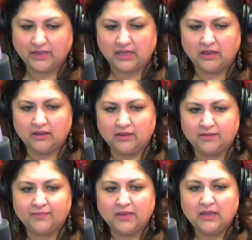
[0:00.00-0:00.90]

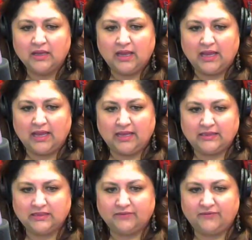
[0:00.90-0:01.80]
Um,
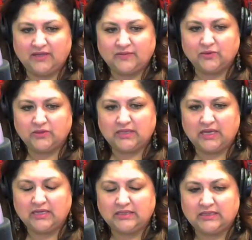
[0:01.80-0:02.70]
and uh, Facebook
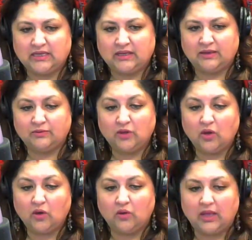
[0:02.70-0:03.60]
says, uh,
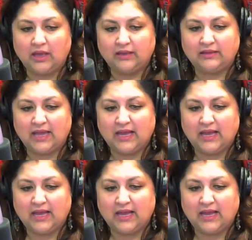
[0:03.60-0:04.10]
though, uh,